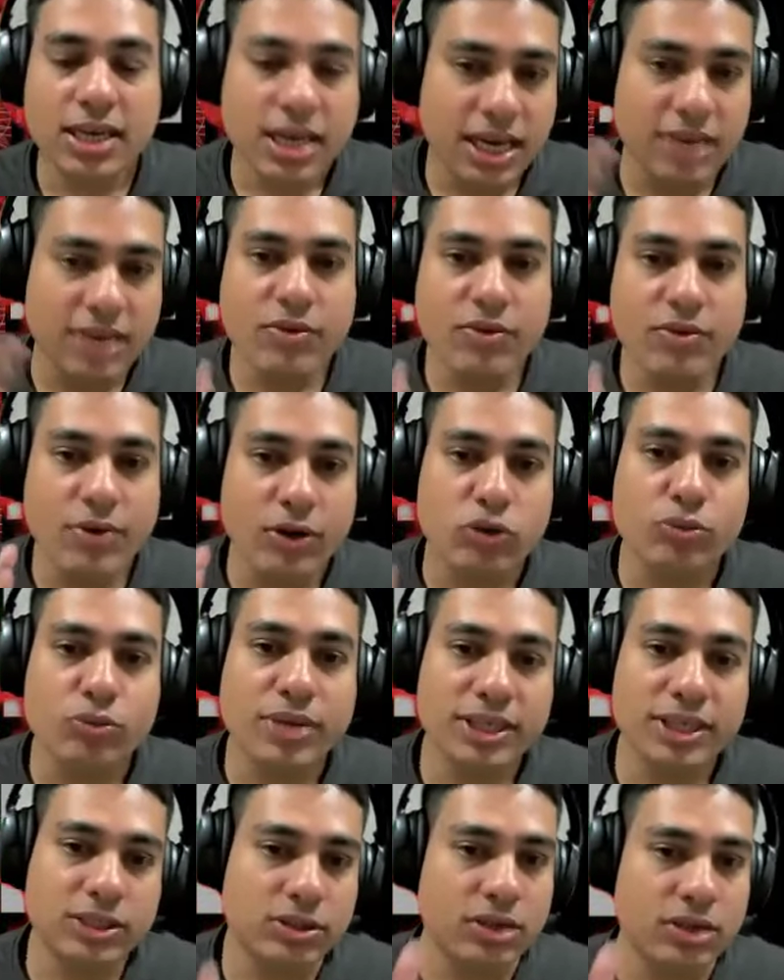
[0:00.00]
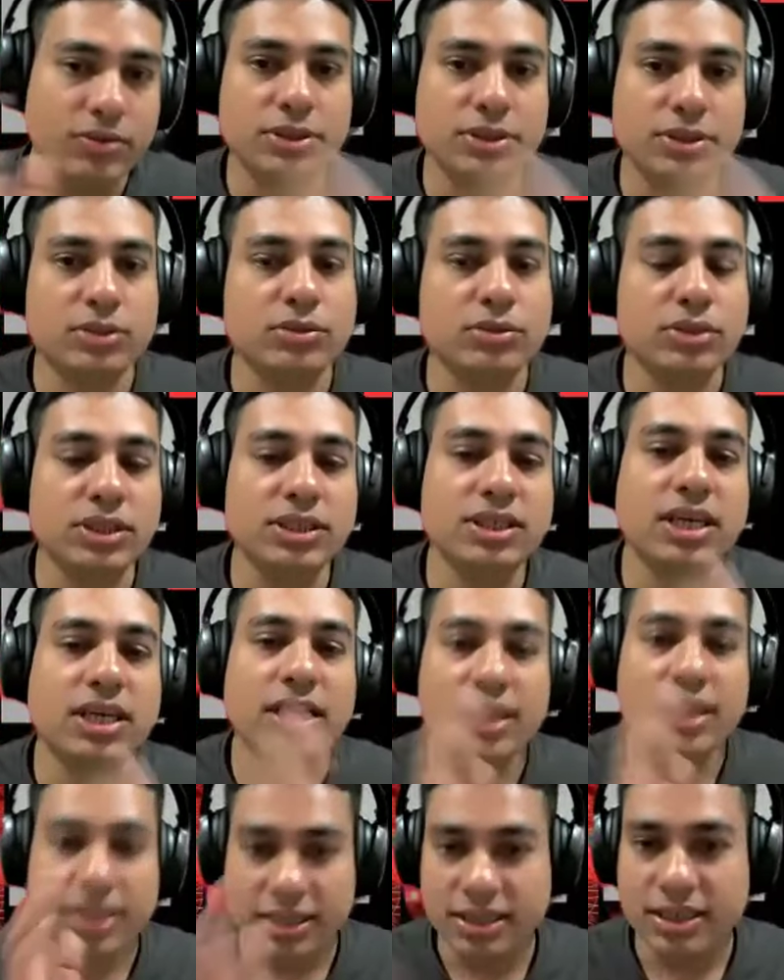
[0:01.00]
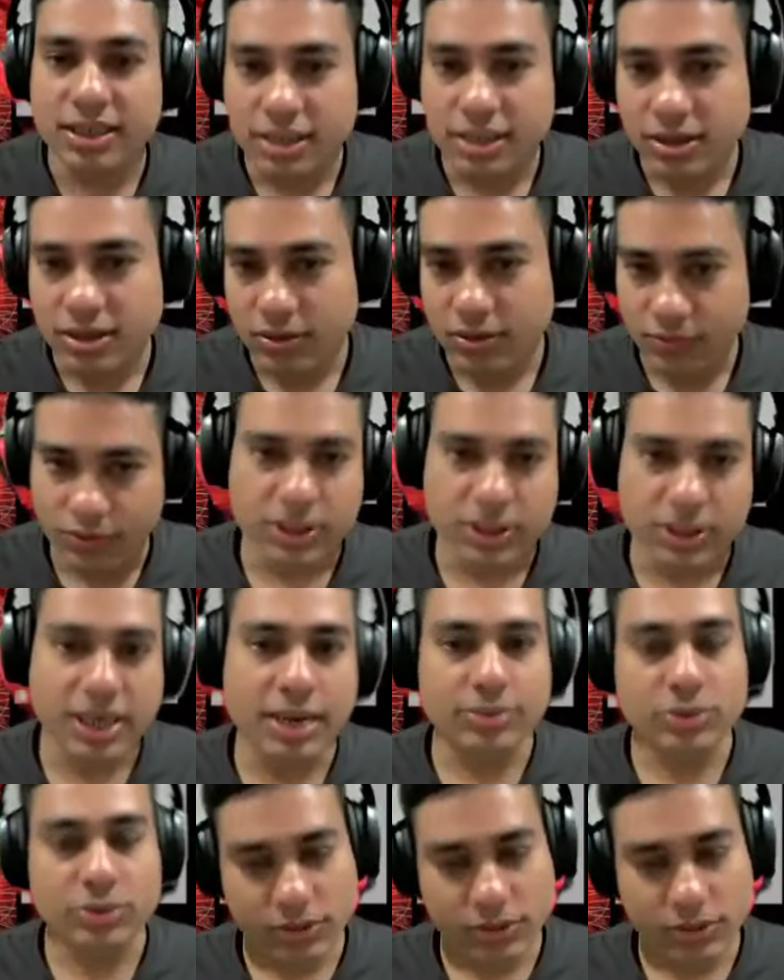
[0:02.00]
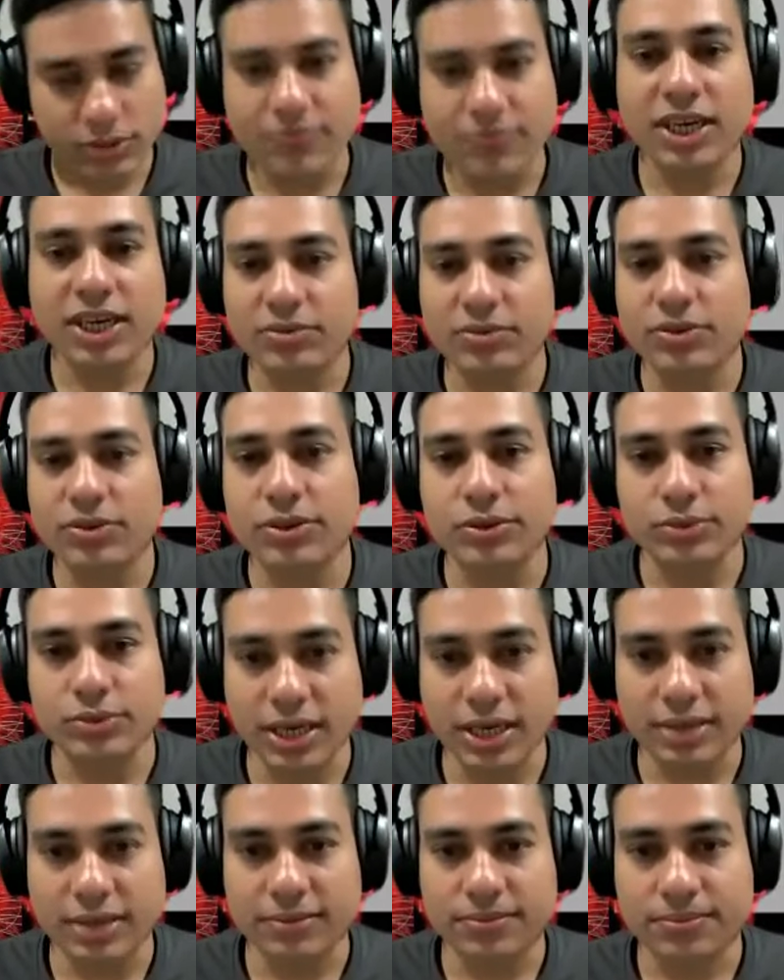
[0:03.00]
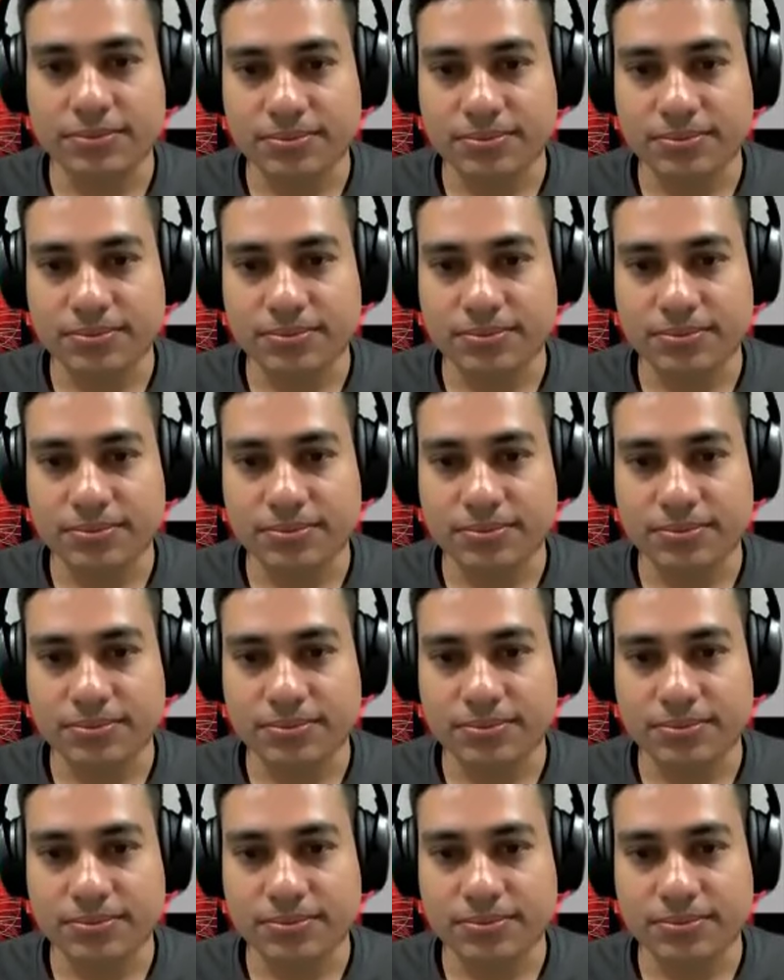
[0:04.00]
and we want to make sure our students are ready for the lab. So definitely we'll do that.